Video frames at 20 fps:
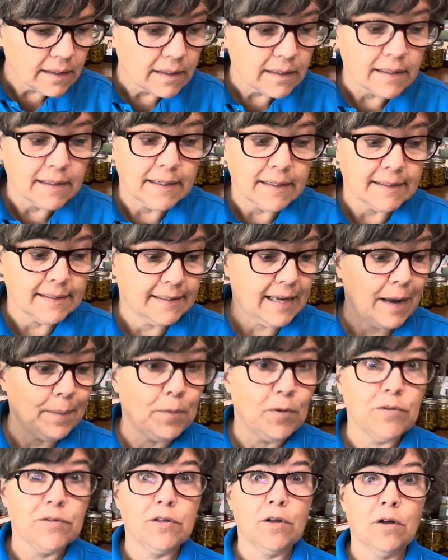The
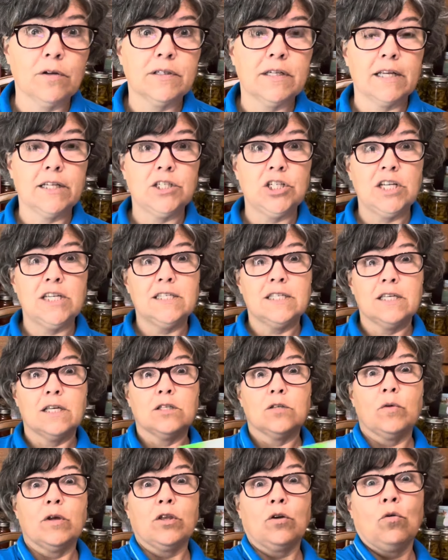disciples looked at Jesus
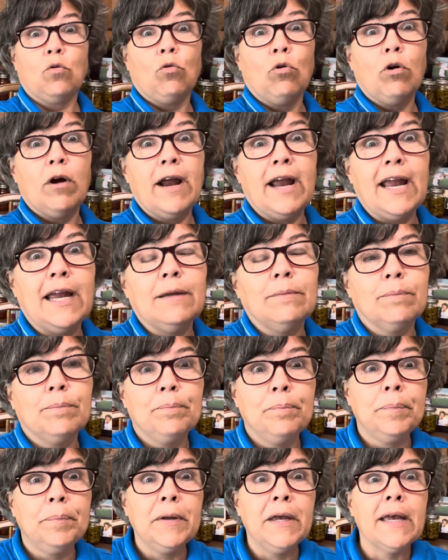with great
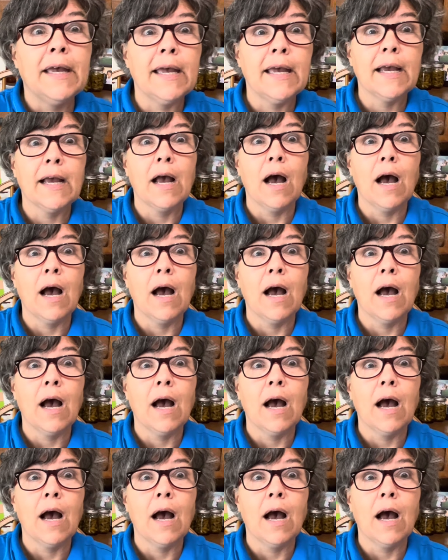big